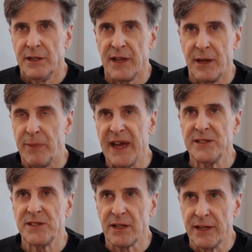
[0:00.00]
They
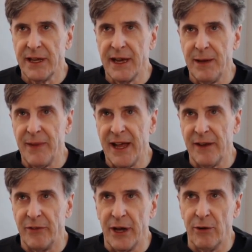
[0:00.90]
basically came out
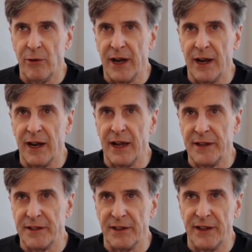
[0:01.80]
of nowhere
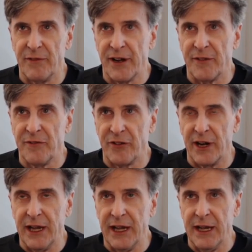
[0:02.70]
and delivered a
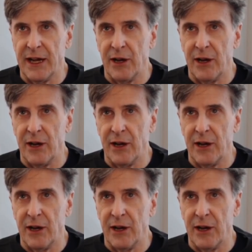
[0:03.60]
free